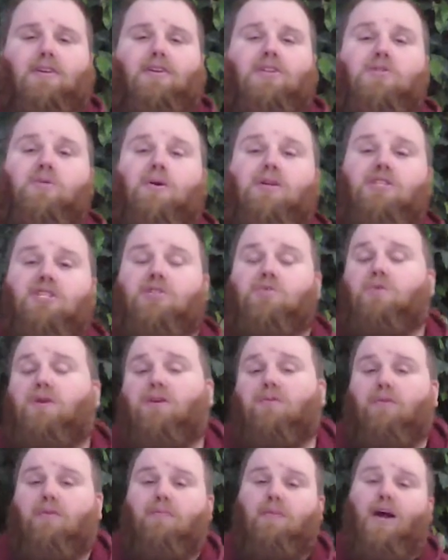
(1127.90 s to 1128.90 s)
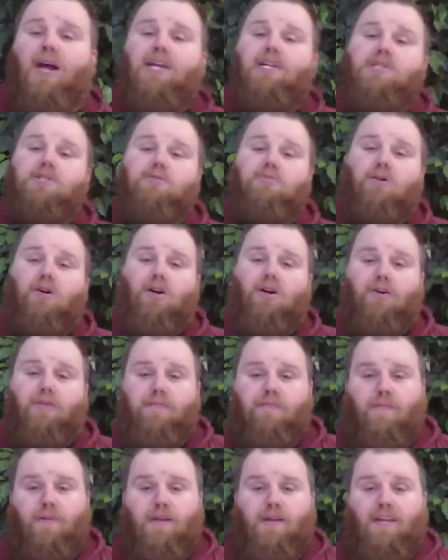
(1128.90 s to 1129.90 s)
So I just want to remind you
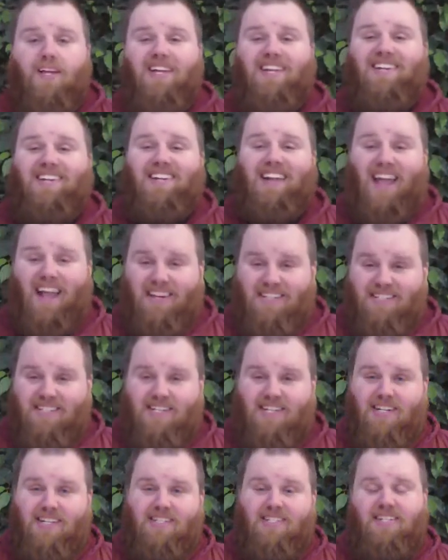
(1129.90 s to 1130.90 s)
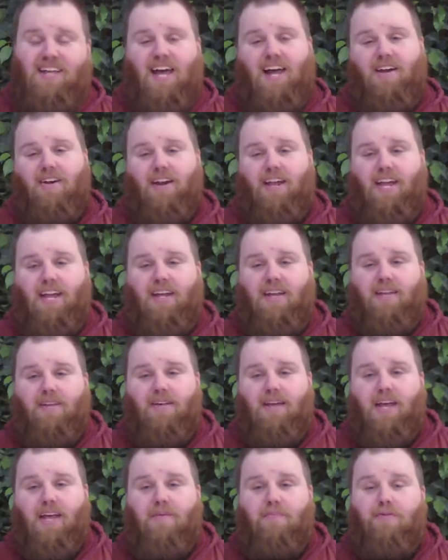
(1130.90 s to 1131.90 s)
all, next Saturday,
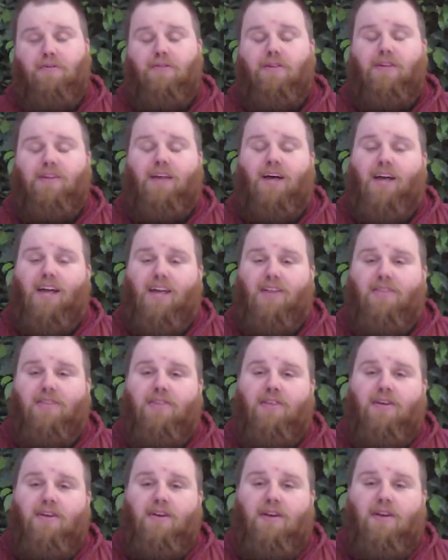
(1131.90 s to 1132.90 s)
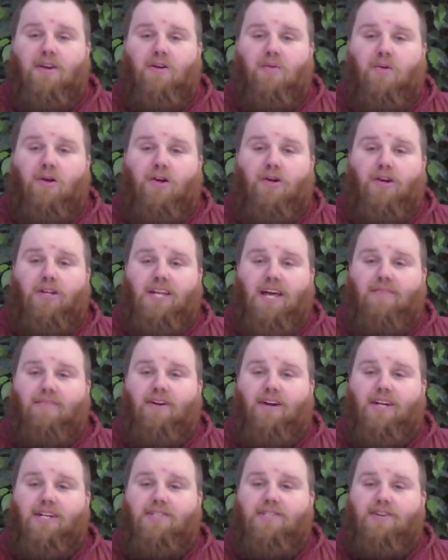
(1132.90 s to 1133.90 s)
April the 9th, we're going to have
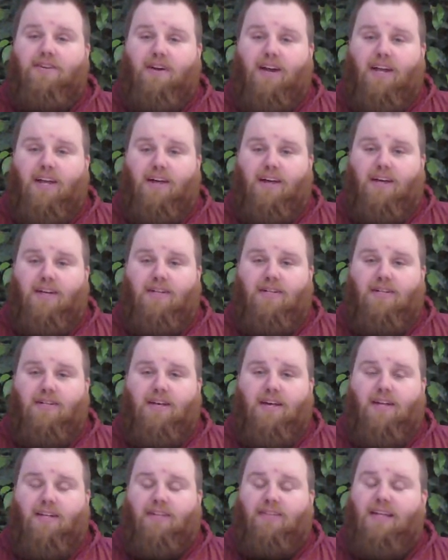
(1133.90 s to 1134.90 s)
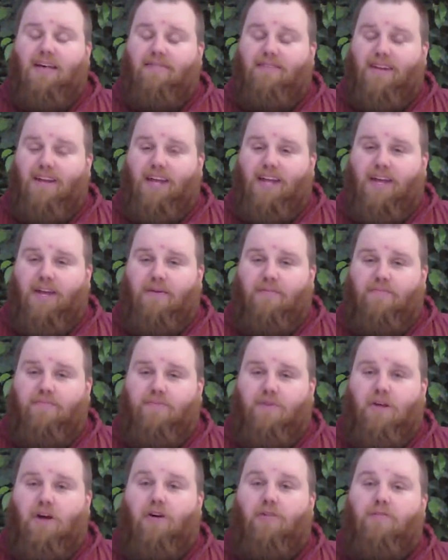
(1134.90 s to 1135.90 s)
our Easter egg hunt at 11
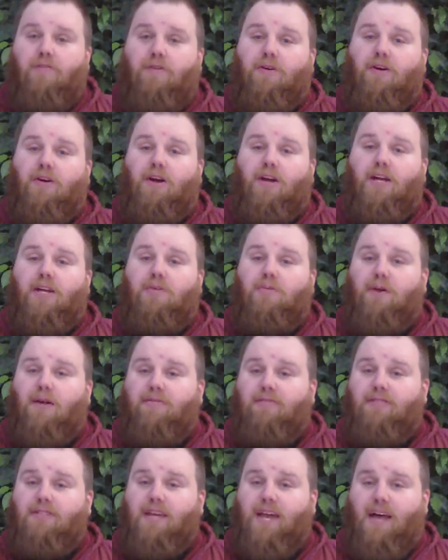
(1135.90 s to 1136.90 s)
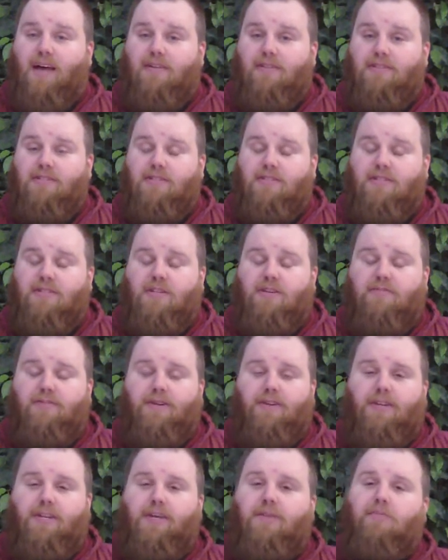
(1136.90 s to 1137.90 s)
a.m. over in Revel Downs
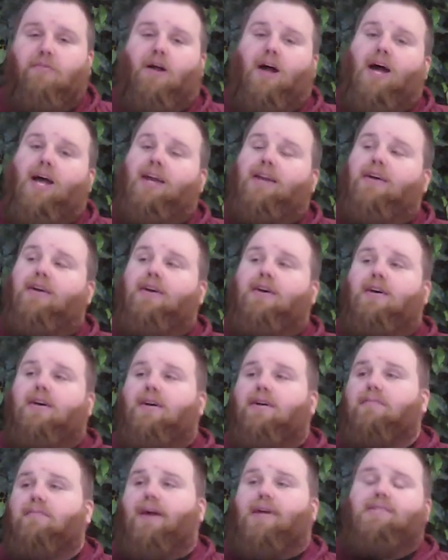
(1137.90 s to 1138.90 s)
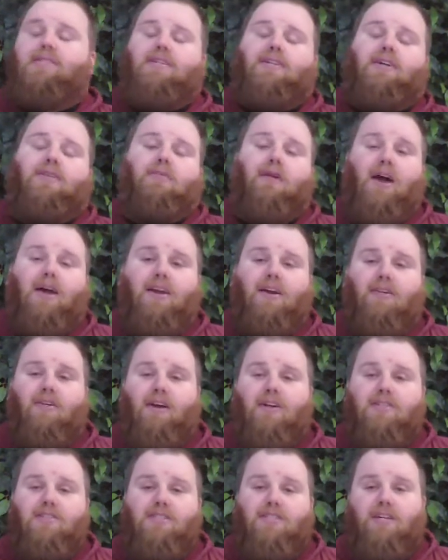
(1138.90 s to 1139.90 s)
community, right
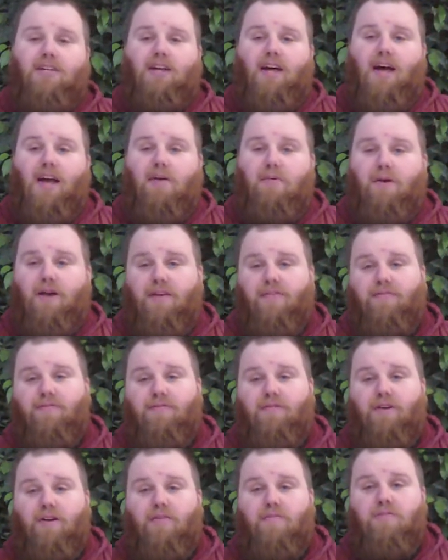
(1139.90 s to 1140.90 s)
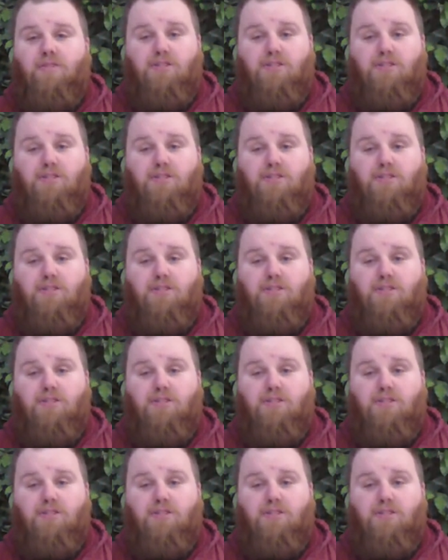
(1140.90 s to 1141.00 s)
across the highway from